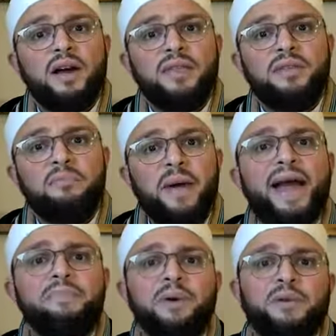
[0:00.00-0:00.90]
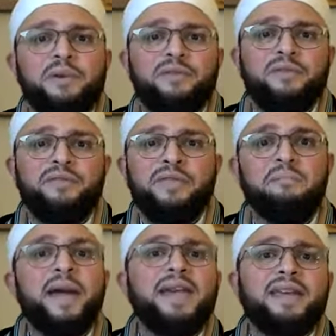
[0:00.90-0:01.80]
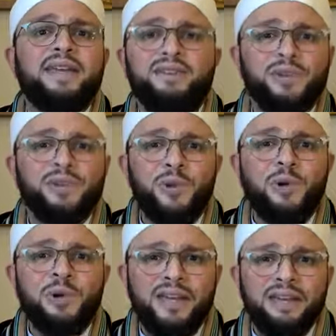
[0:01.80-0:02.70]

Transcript: the backbone of the Meccan story,